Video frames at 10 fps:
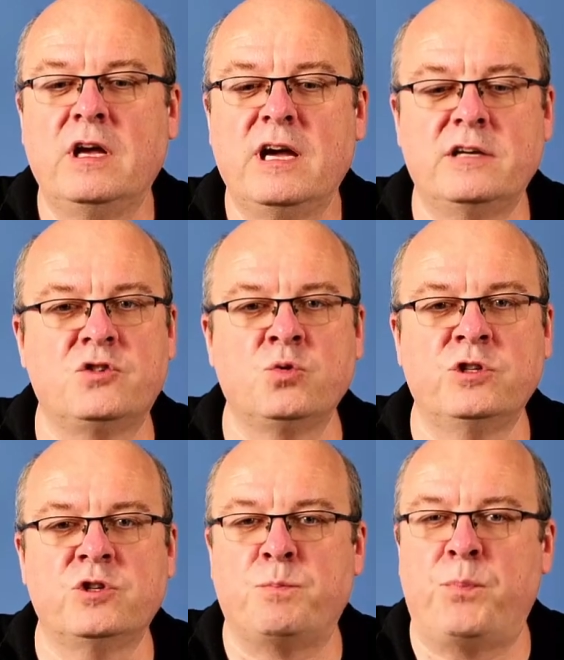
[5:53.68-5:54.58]
As soon
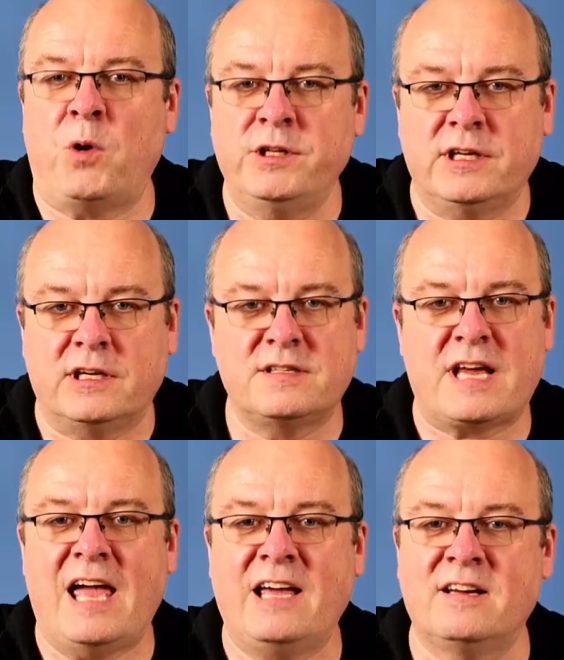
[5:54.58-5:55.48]
as politics,
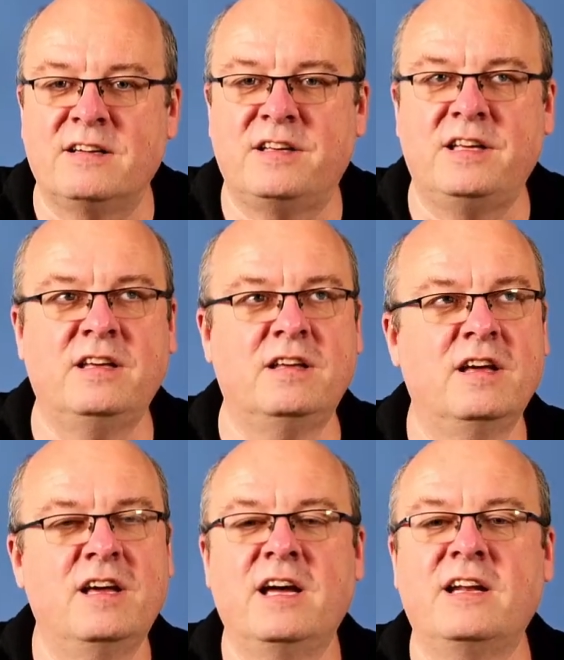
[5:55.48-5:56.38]
hierarchy,
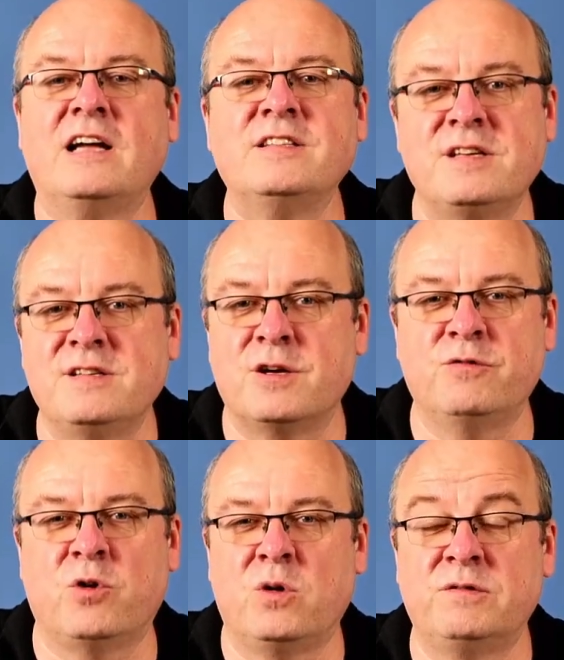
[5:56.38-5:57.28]
and other things are
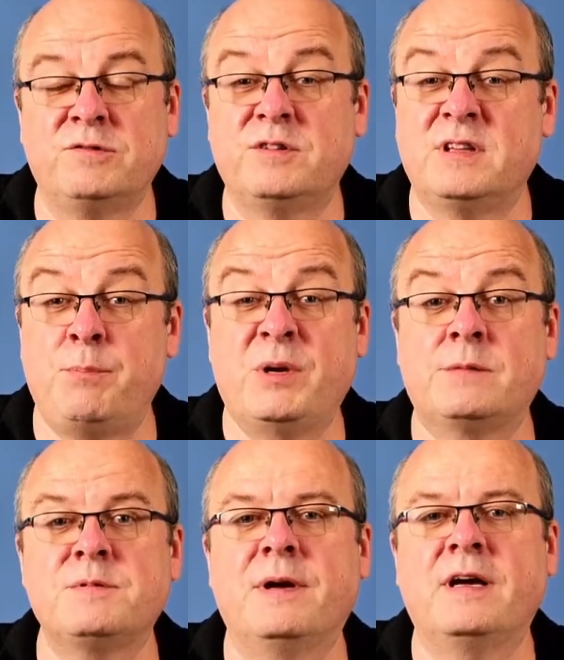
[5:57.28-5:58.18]
involved, that
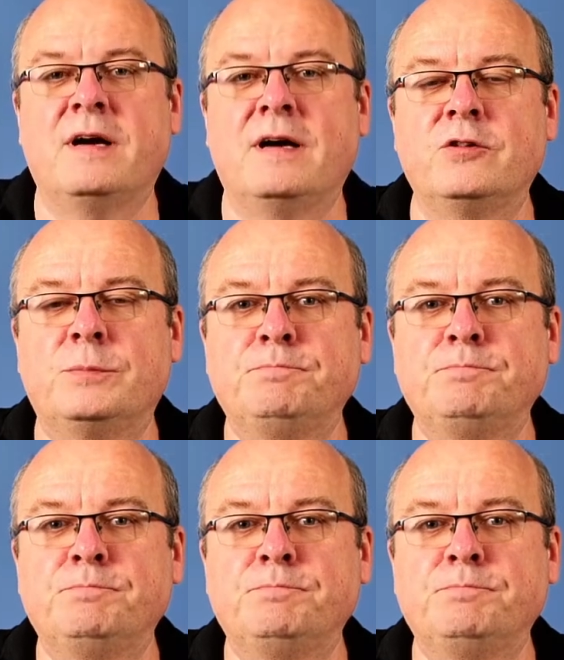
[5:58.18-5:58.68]
becomes very hard.